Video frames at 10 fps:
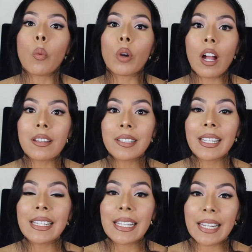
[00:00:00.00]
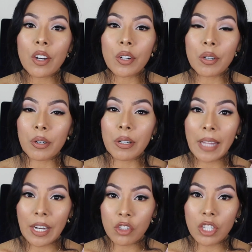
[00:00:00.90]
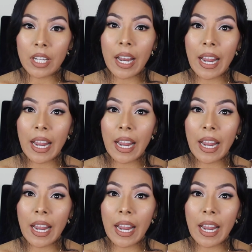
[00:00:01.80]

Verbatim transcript: we're constantly needing in our collection,